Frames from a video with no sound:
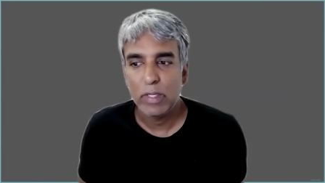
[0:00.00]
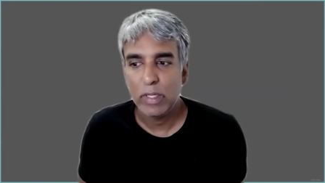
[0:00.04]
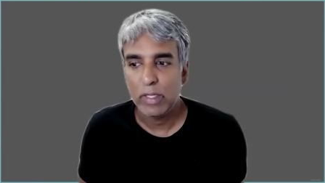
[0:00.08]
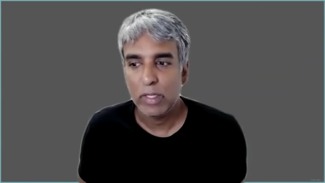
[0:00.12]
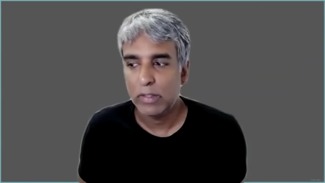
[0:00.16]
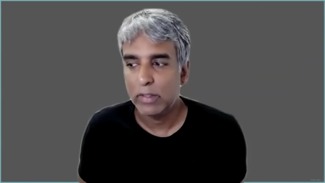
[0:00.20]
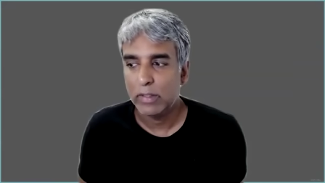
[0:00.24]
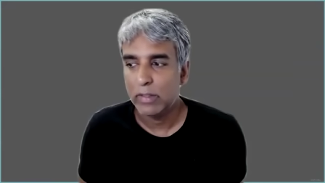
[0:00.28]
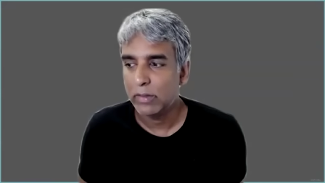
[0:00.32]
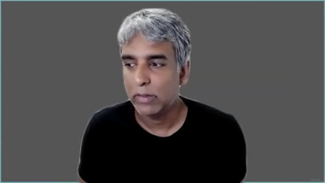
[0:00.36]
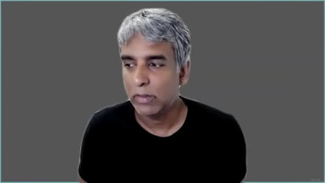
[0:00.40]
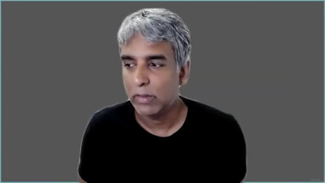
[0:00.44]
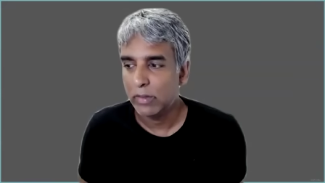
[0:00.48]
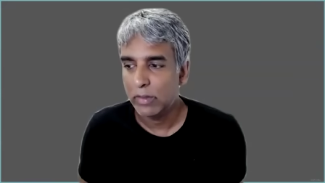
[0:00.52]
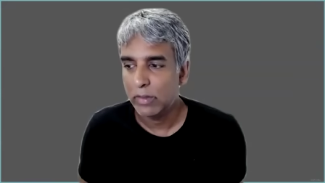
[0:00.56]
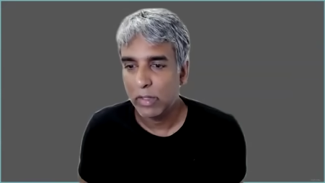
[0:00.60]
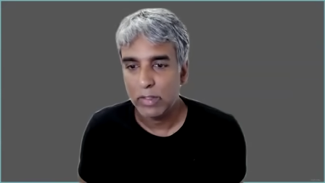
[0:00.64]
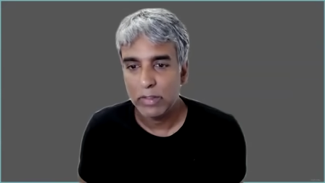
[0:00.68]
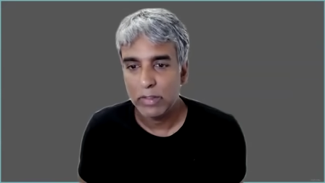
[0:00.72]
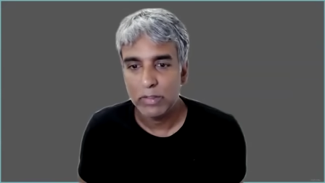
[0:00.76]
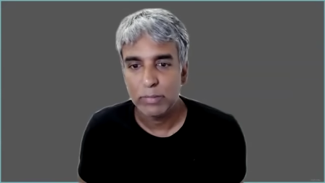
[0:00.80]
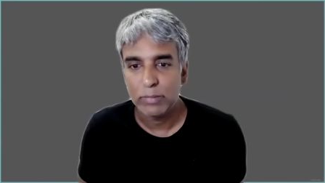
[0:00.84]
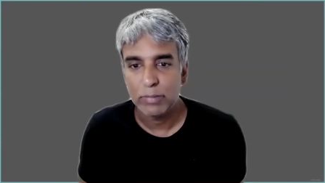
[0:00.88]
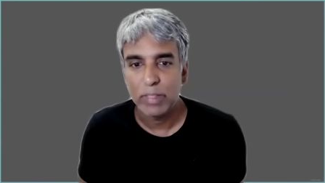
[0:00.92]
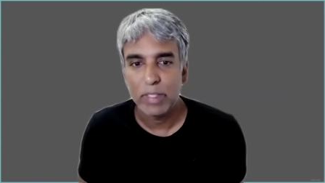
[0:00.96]
And
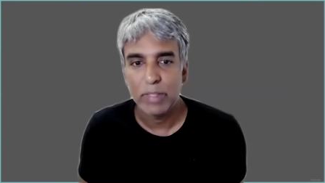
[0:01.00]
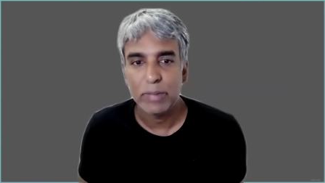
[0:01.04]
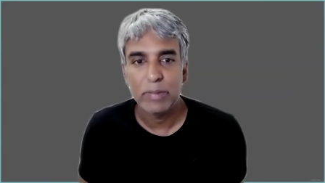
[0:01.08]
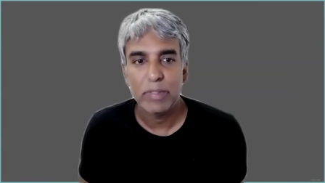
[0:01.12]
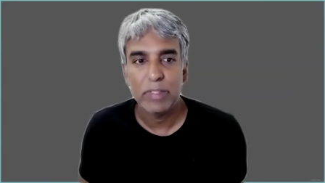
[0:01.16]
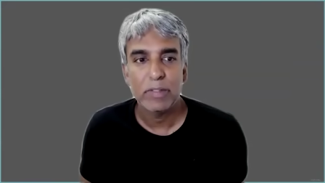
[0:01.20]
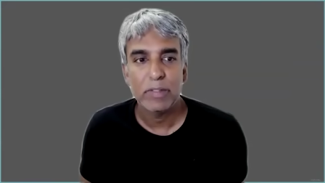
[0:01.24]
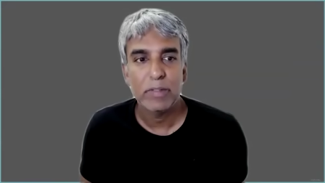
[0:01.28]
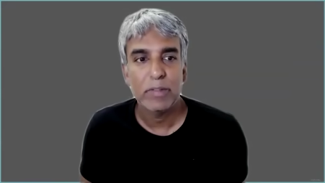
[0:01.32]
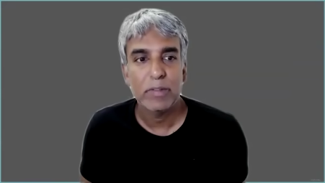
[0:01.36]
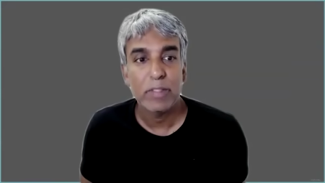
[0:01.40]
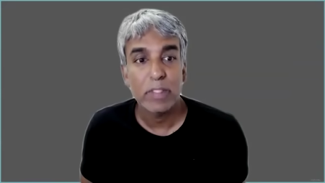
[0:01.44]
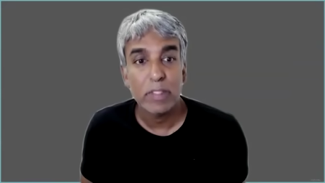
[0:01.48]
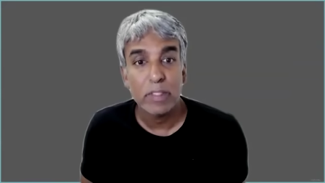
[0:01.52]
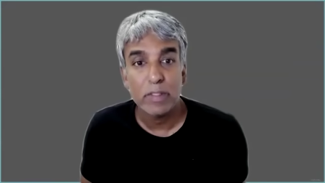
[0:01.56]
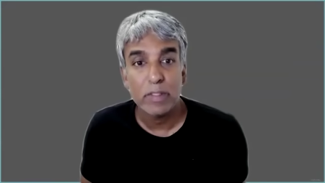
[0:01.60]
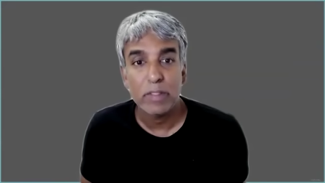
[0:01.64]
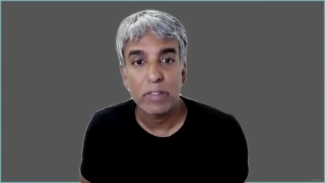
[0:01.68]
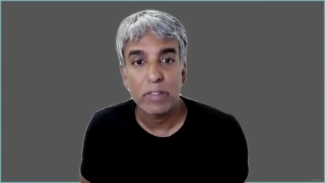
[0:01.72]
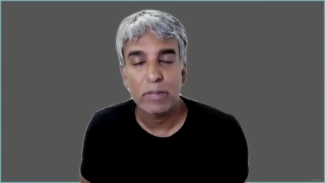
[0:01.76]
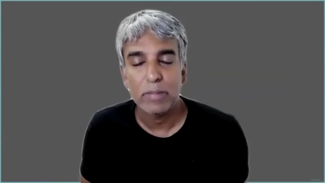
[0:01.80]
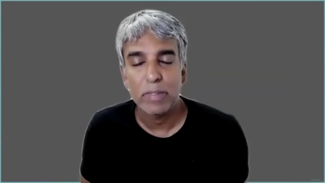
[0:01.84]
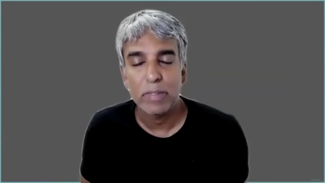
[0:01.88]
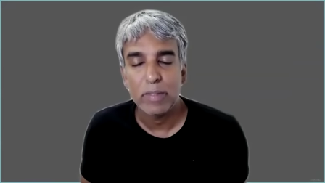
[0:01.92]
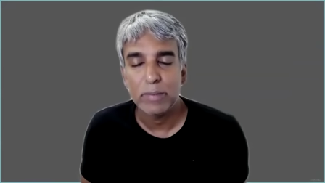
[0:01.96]
lots of babies,
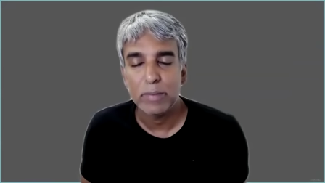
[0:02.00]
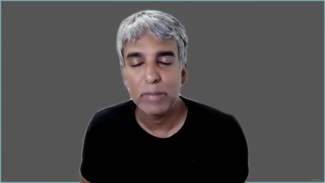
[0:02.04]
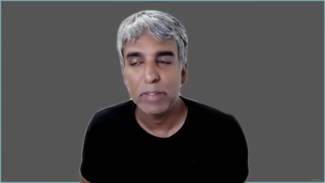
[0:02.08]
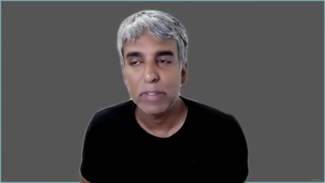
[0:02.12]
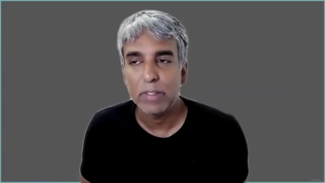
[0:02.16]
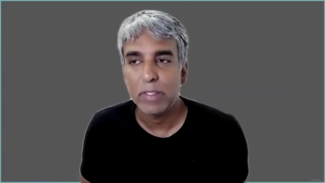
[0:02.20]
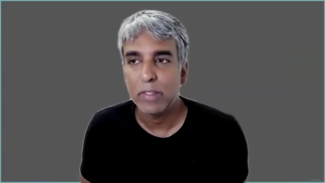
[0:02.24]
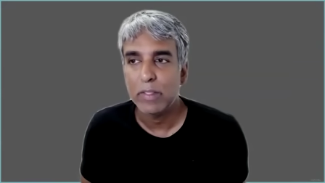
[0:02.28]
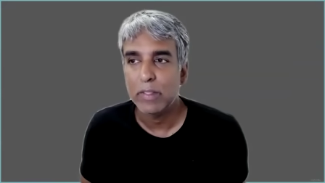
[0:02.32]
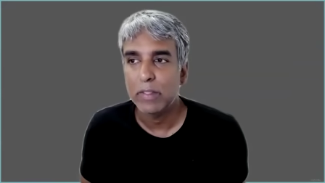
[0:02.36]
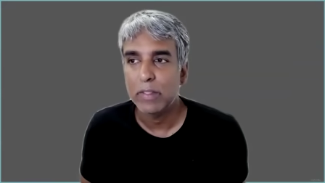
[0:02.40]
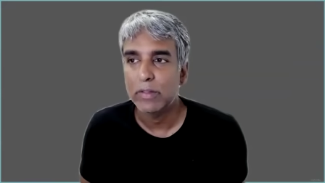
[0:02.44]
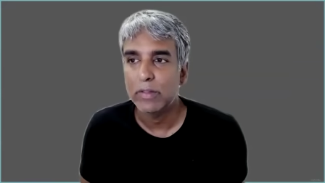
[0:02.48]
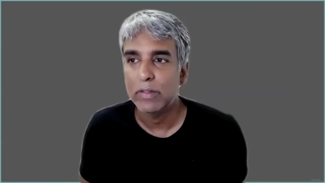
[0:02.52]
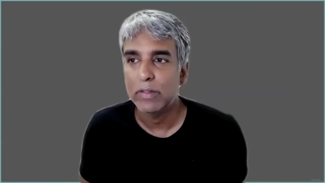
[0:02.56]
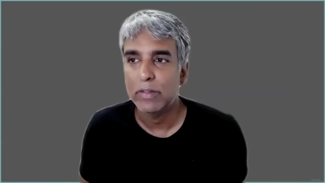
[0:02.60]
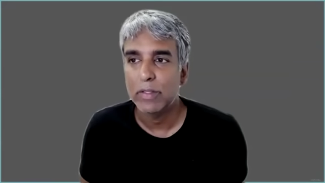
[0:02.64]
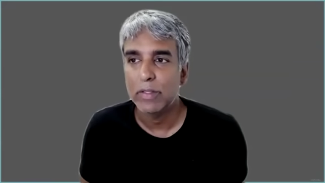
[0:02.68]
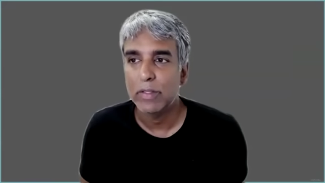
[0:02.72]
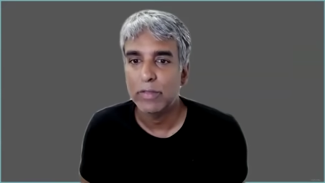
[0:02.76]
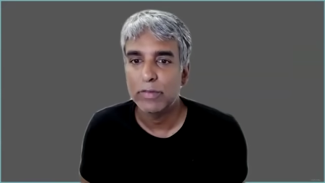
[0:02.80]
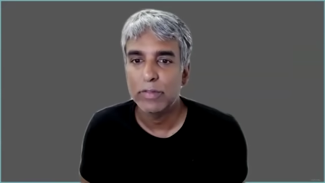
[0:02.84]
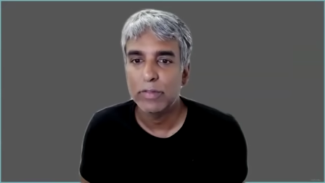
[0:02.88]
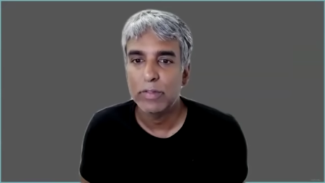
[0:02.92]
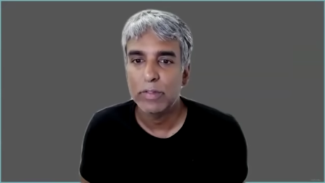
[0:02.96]
60 babies, I think,
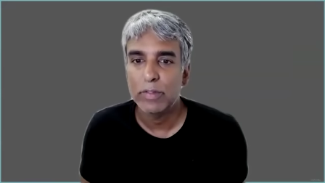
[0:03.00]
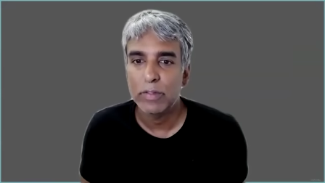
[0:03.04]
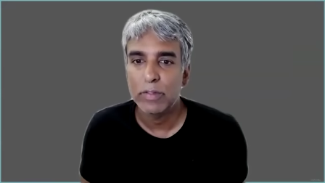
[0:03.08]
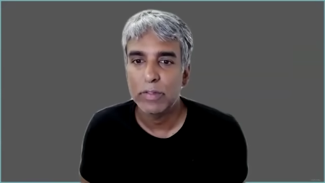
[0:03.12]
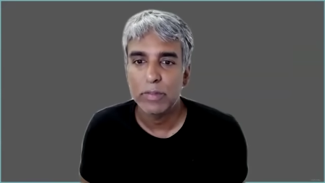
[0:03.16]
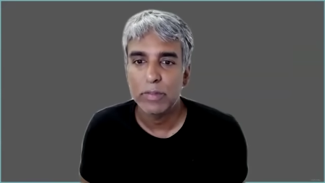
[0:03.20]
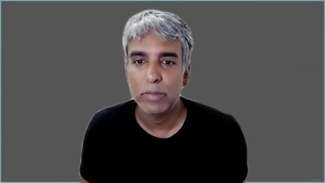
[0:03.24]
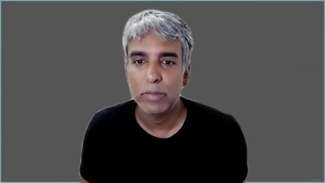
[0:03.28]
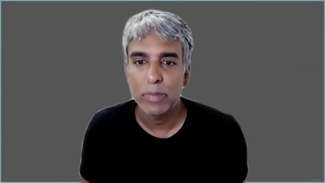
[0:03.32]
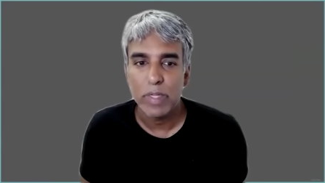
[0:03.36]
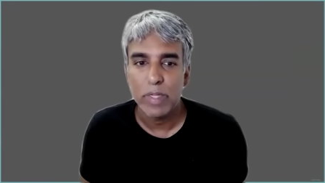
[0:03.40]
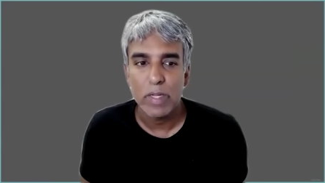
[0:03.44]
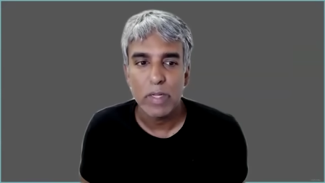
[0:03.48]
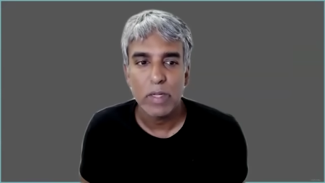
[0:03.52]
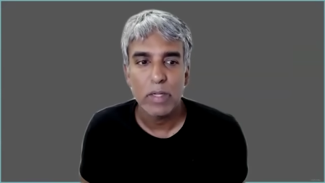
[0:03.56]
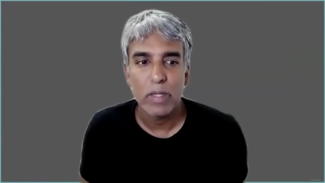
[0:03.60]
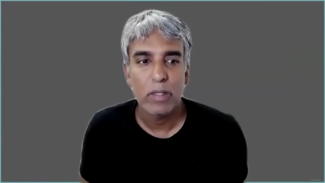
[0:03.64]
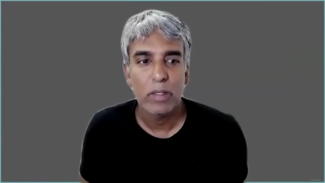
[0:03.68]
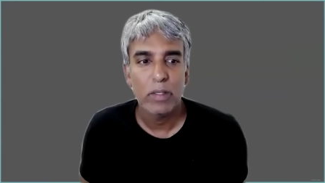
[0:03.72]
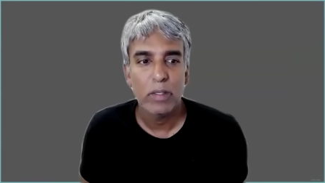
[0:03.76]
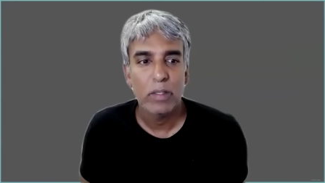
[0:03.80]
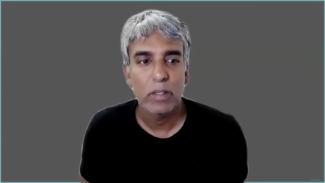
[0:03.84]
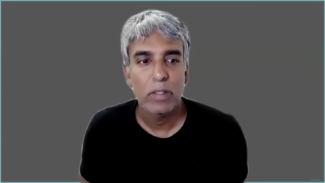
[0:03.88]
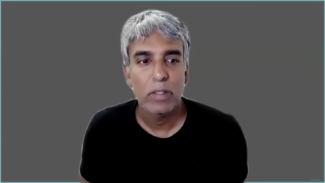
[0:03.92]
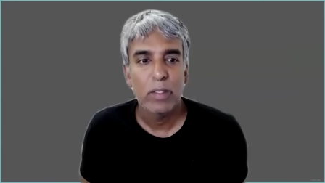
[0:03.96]
starved this
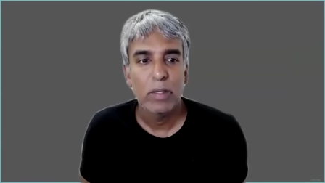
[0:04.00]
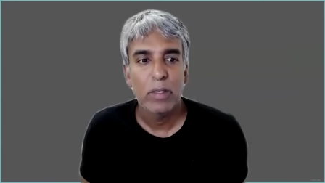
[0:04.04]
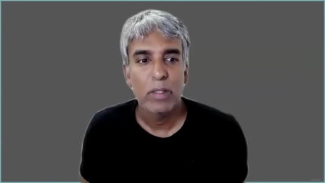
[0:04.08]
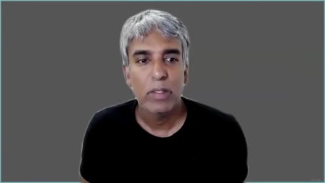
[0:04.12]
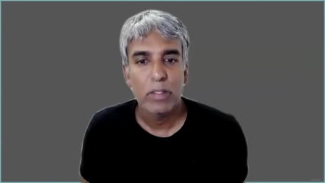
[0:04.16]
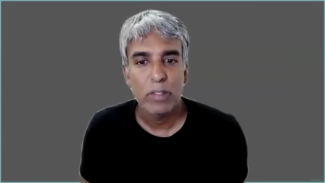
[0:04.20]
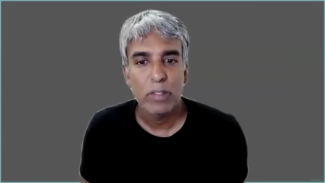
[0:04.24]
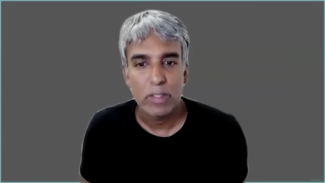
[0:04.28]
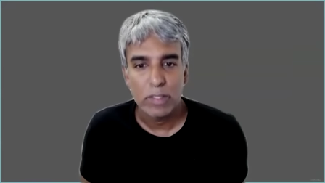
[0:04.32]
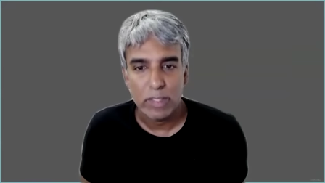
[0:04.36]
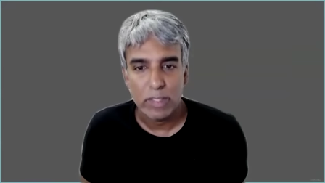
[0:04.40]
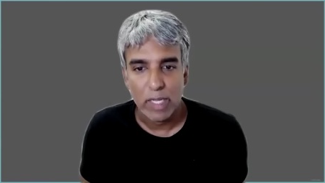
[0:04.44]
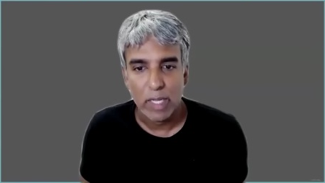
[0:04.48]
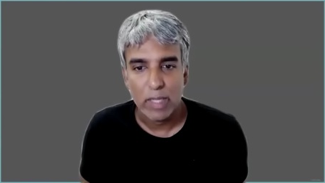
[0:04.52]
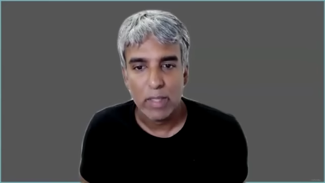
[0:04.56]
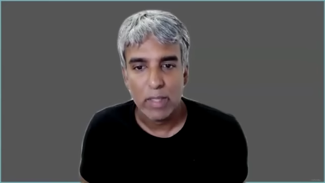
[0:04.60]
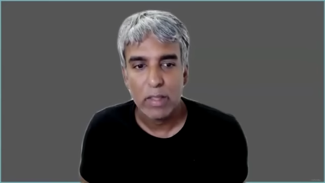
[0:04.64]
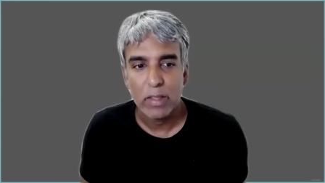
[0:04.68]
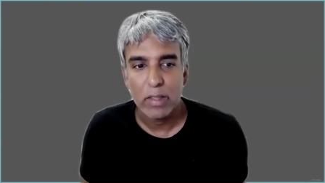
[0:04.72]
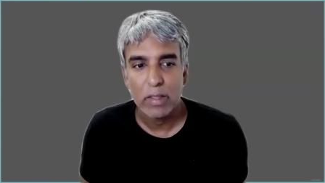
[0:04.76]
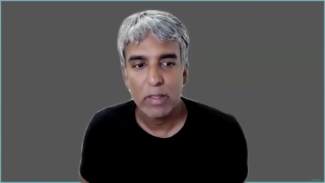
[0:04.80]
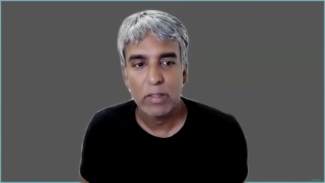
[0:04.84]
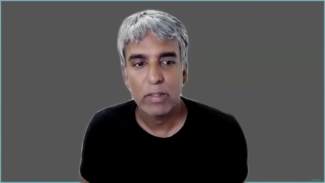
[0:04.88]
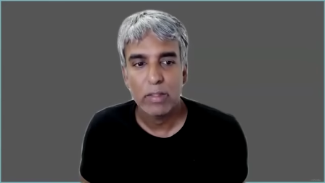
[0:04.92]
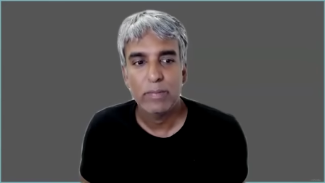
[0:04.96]
week to death.